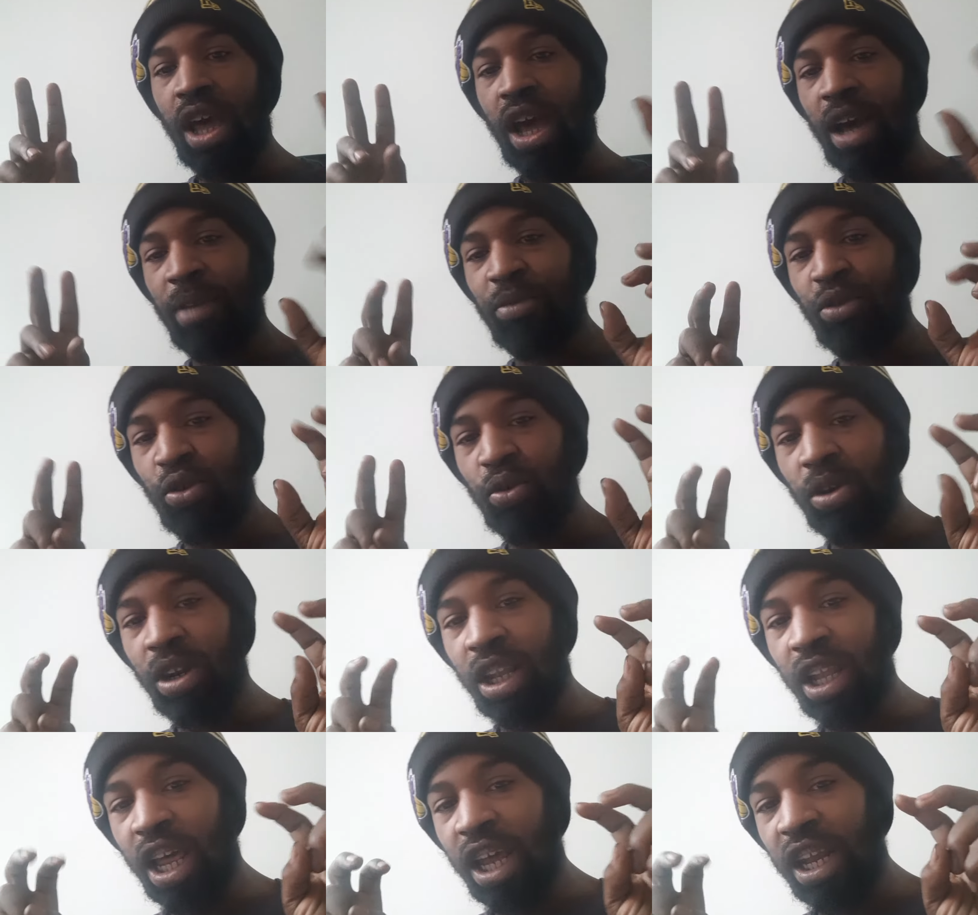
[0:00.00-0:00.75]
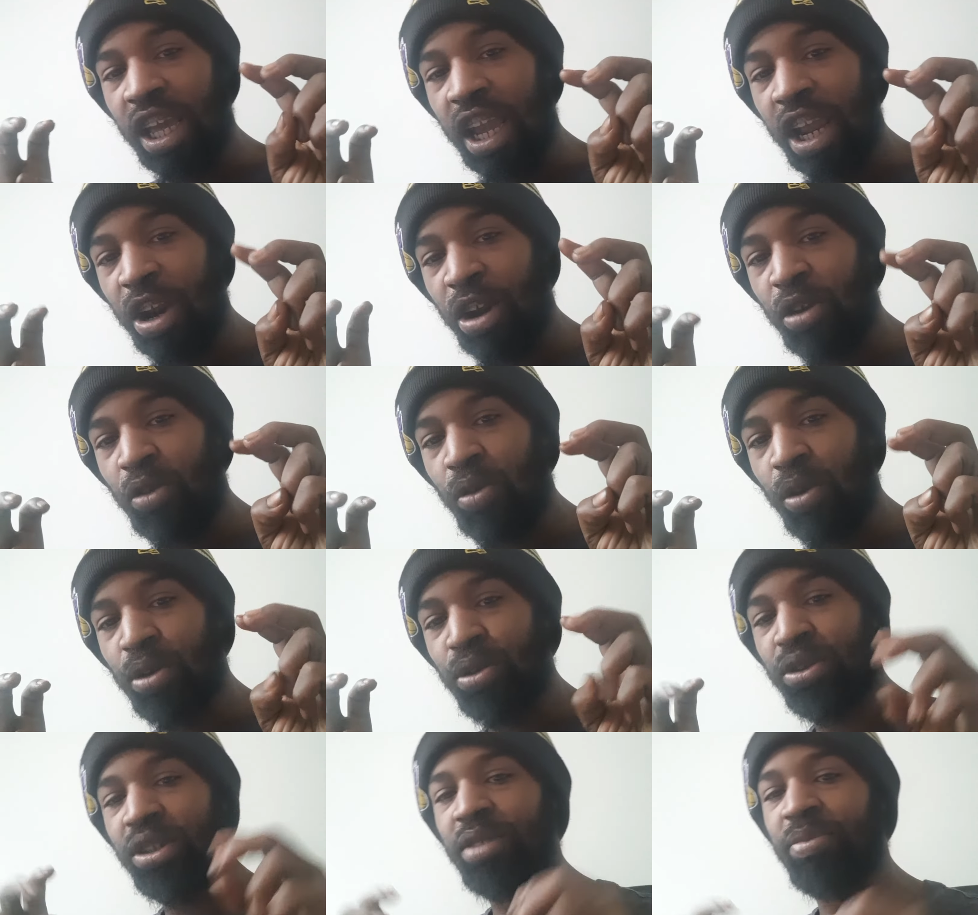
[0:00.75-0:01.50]
I'm doing a lot of air
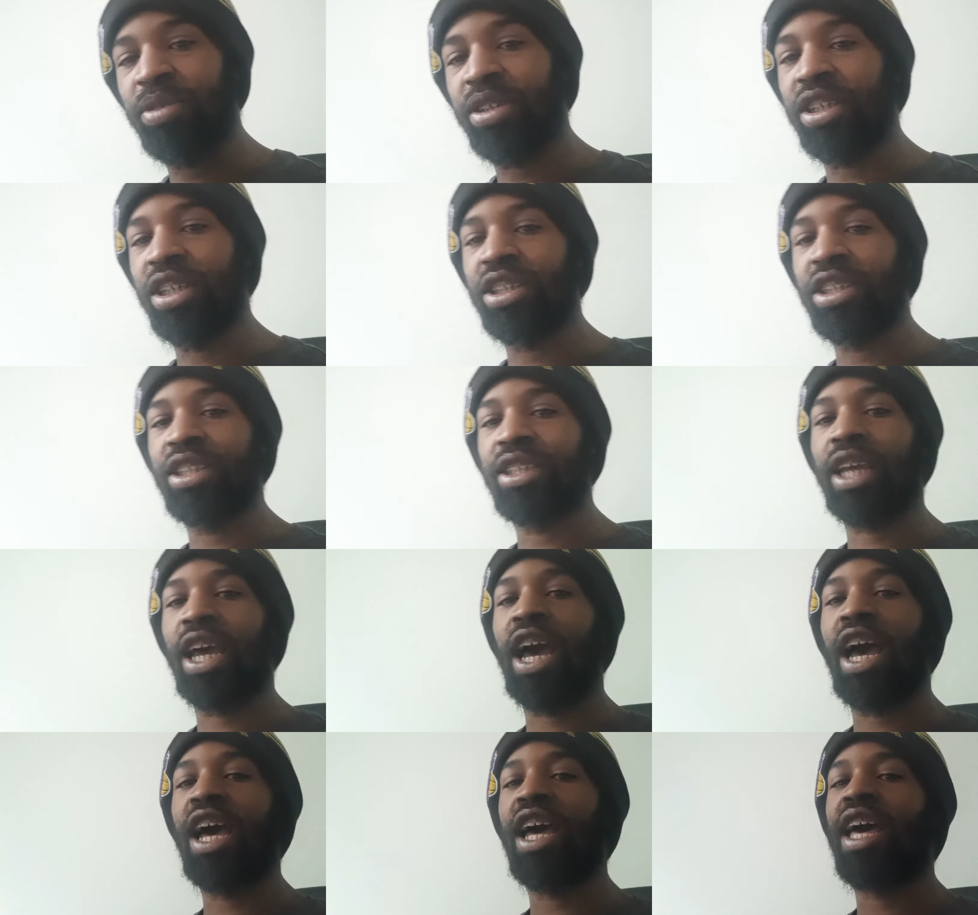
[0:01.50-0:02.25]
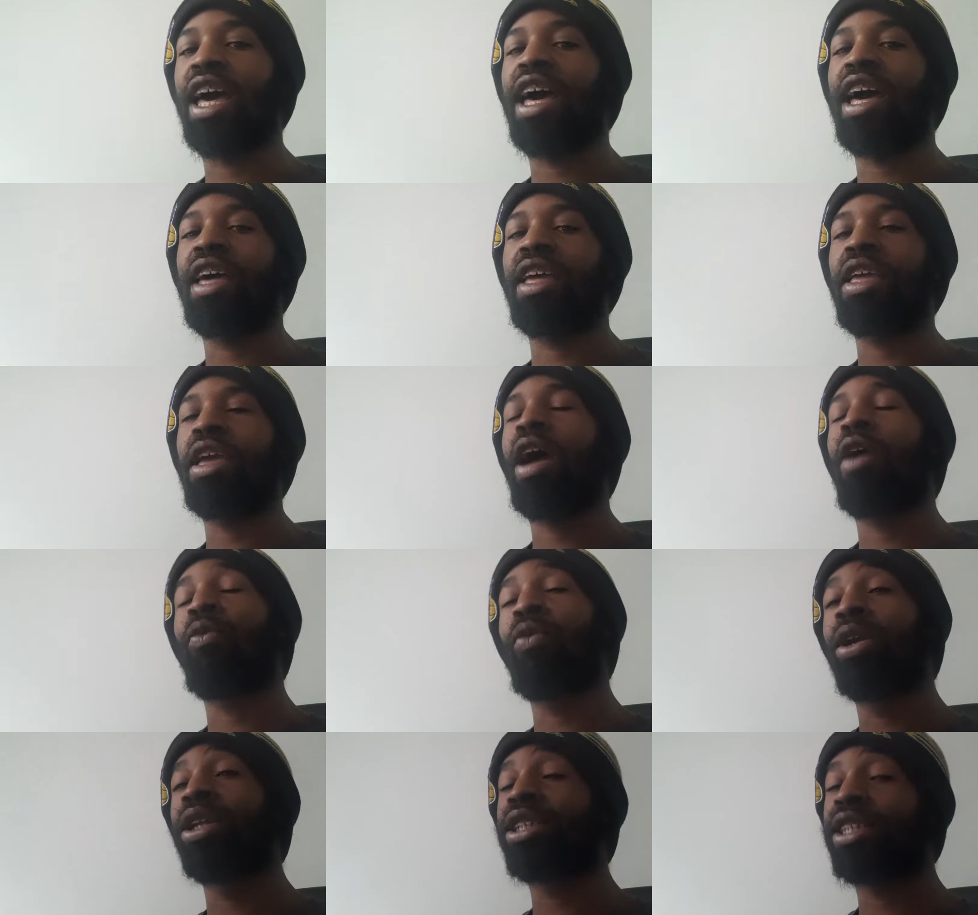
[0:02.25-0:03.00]
quotes because I
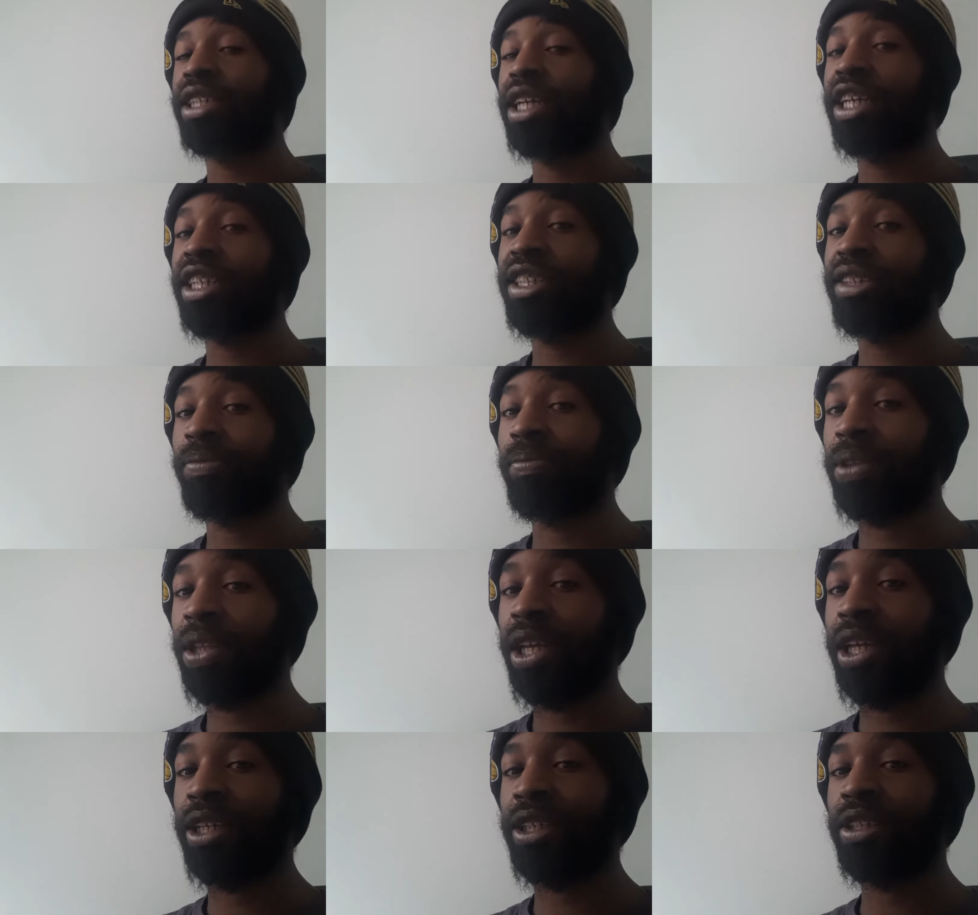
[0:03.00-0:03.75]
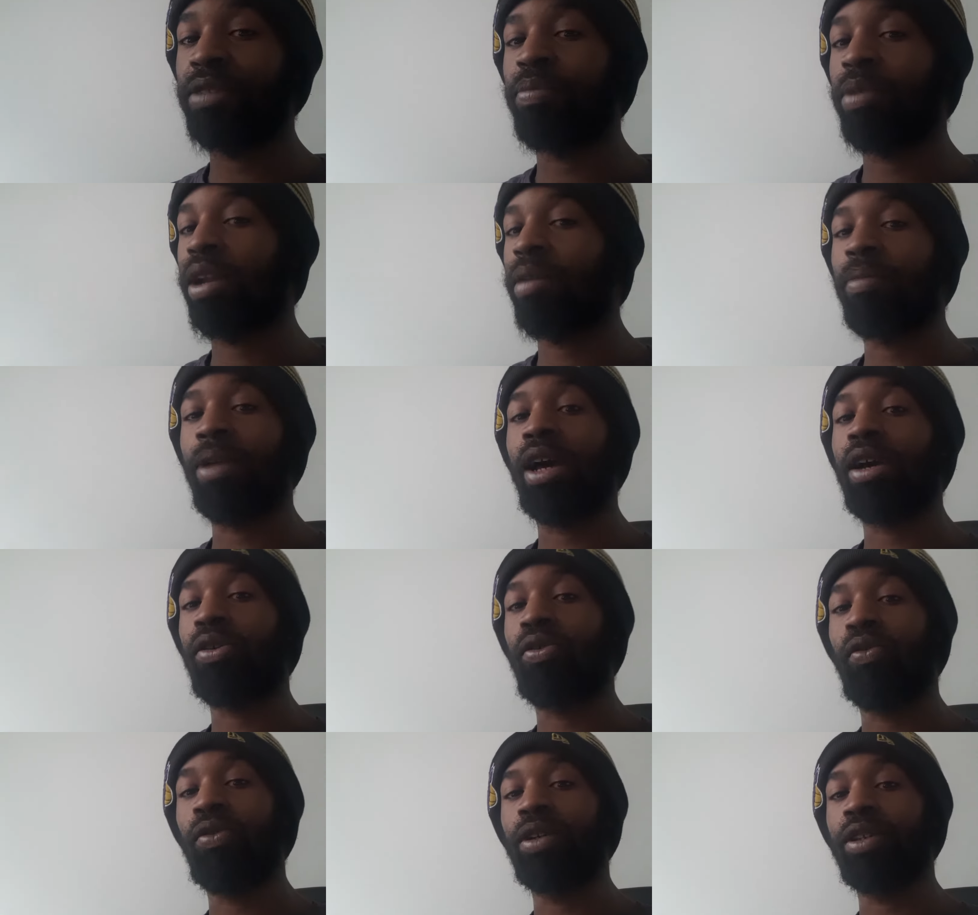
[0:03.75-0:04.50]
want to say some things, but I'm
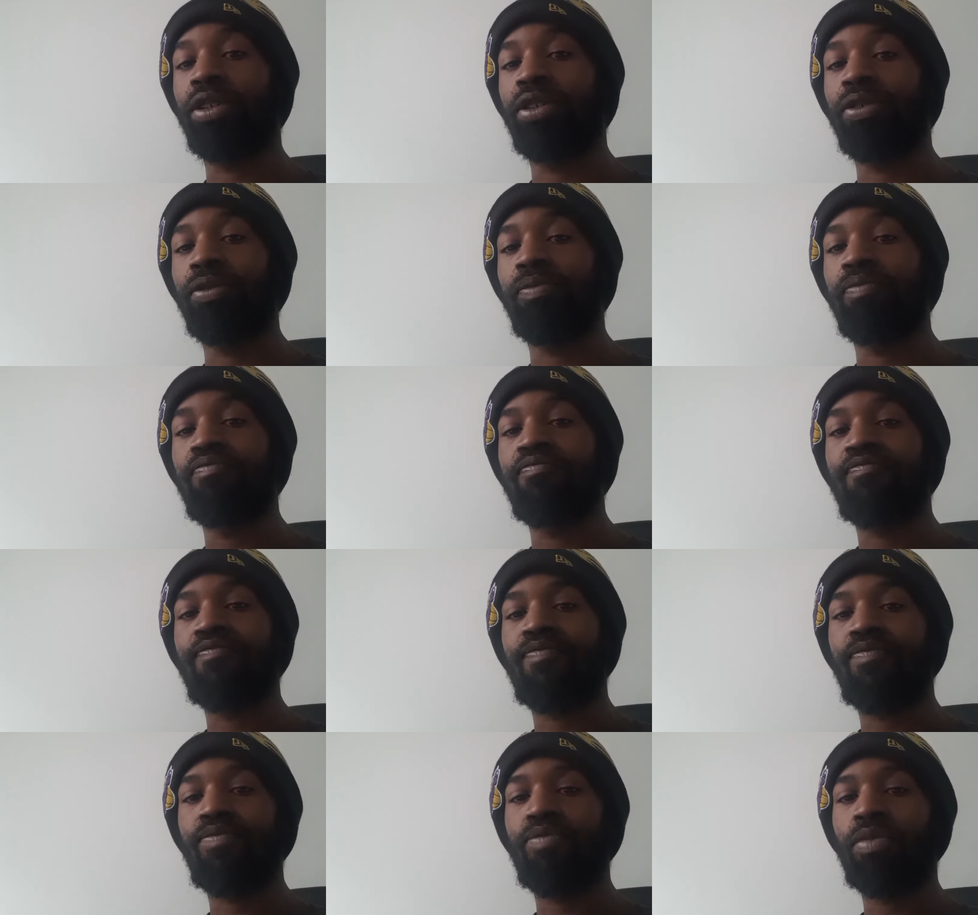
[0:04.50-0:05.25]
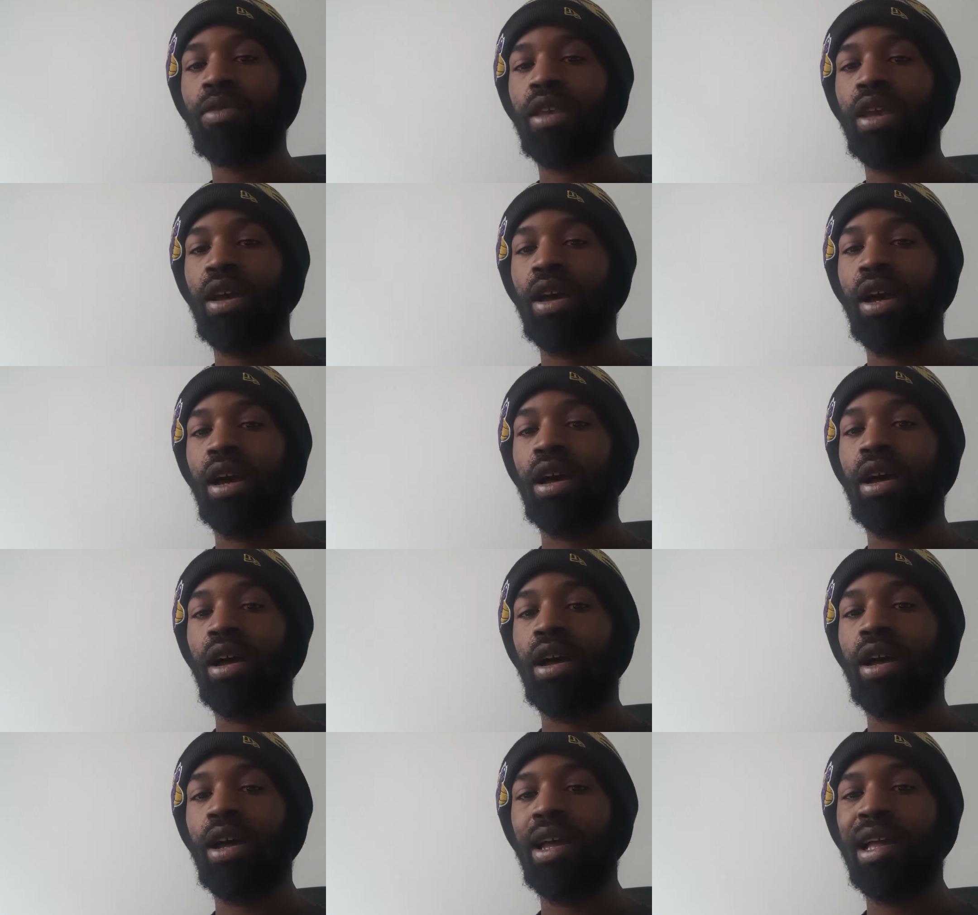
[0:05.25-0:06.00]
not going
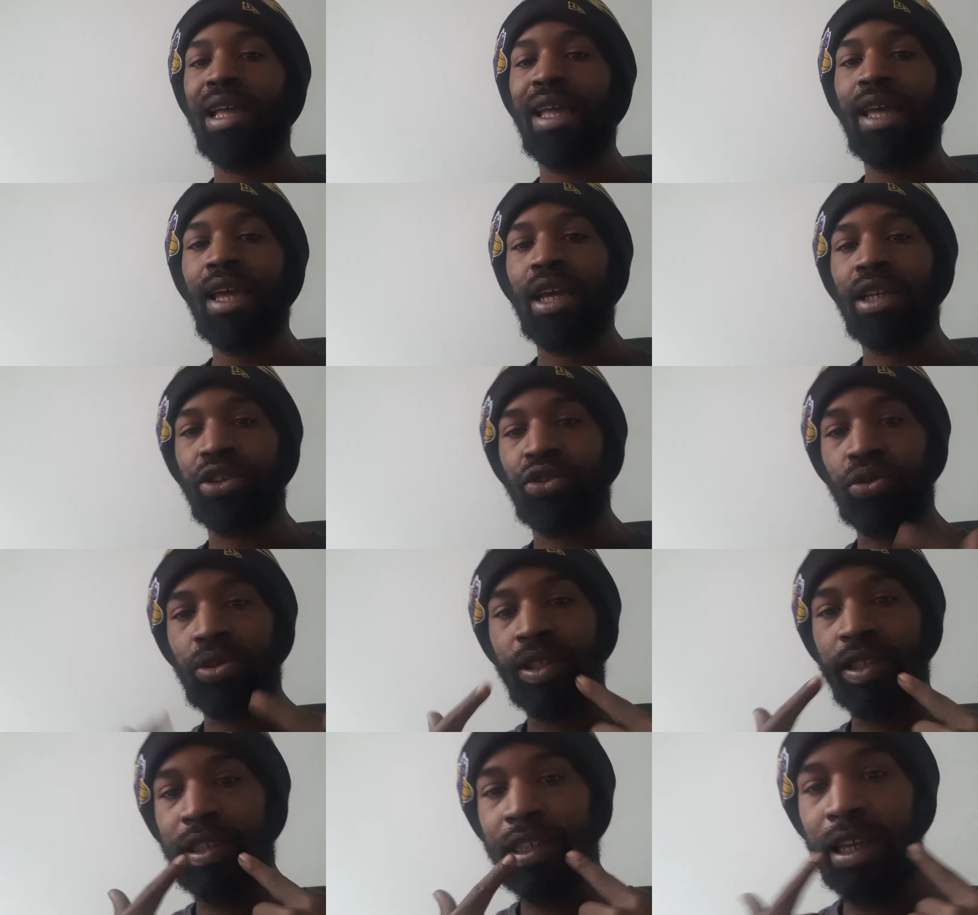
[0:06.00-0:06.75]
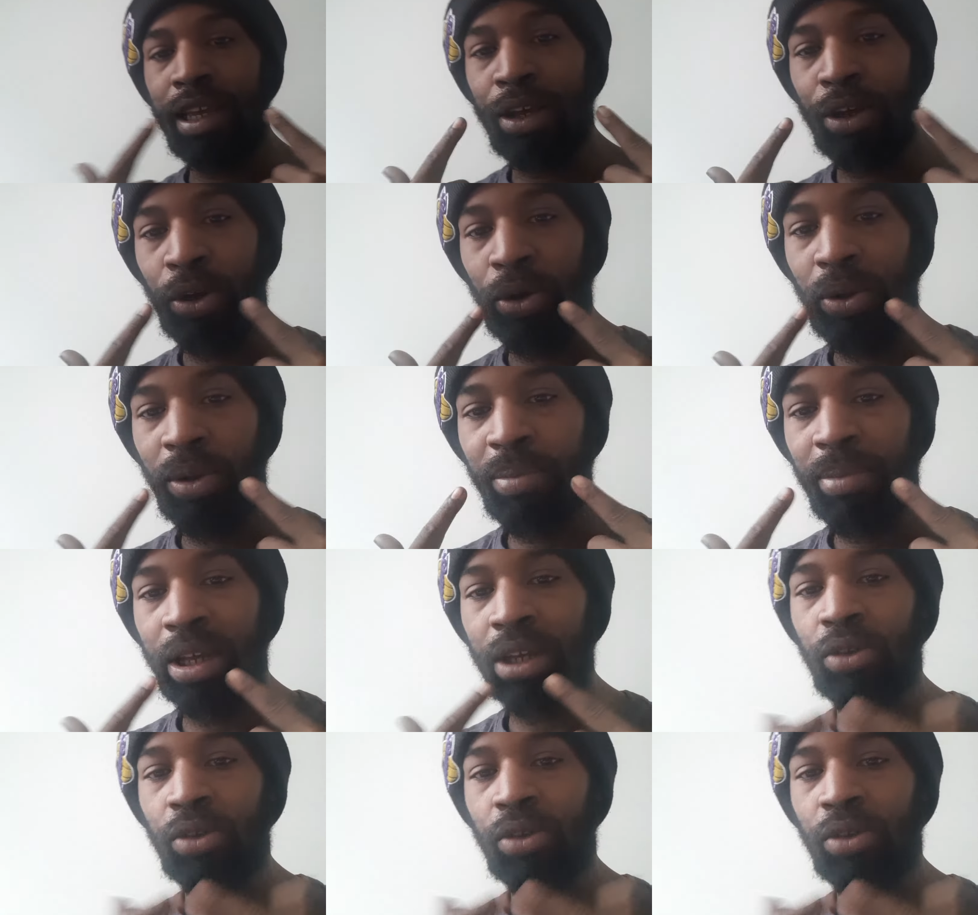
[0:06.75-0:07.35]
to. As you can tell, my